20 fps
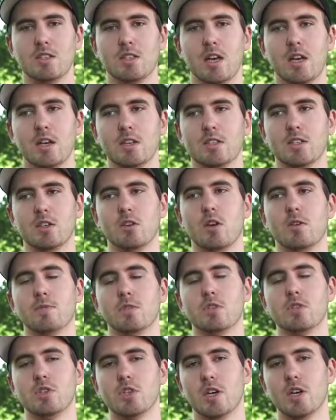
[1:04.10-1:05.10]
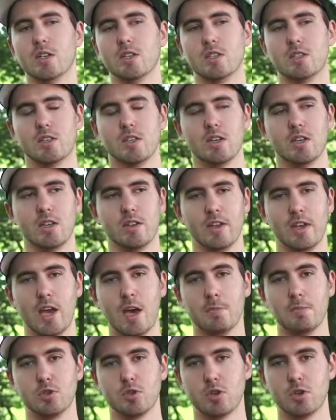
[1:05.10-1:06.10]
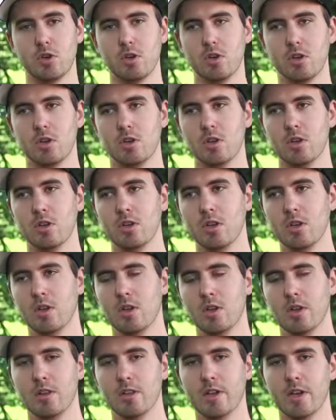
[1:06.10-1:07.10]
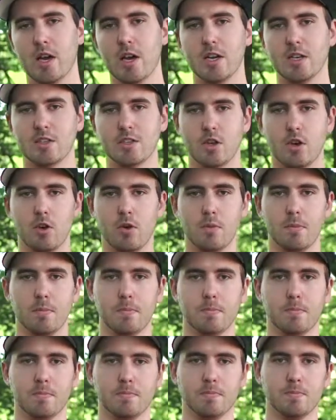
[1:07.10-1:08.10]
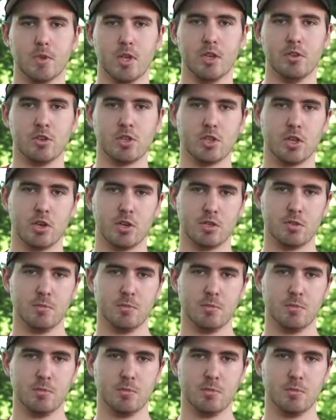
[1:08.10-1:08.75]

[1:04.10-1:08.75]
settings that you'll have to adjust: the aperture, the ISO, and the shutter